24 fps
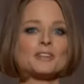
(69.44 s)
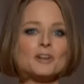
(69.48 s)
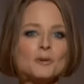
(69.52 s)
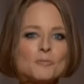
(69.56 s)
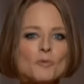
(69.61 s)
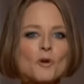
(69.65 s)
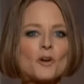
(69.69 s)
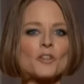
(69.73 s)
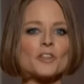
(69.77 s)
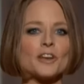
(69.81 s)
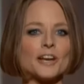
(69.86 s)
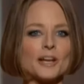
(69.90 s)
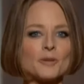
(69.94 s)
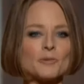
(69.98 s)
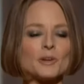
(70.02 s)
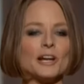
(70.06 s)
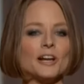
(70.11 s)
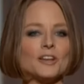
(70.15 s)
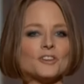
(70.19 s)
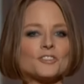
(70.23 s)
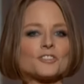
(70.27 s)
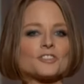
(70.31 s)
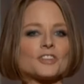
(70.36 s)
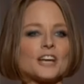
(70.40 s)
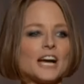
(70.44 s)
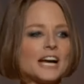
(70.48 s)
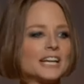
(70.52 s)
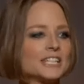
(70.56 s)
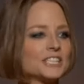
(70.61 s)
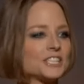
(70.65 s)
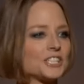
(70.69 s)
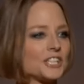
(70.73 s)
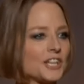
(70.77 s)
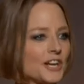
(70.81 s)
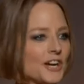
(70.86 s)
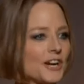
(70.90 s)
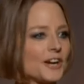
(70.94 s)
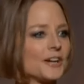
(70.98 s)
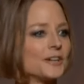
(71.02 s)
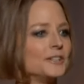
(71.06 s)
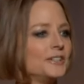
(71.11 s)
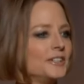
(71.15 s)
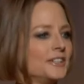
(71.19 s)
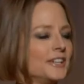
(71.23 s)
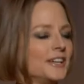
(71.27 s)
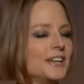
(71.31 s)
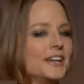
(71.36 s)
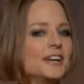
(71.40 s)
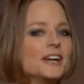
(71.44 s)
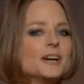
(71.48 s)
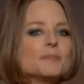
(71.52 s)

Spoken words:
you know, more than anyone else, I share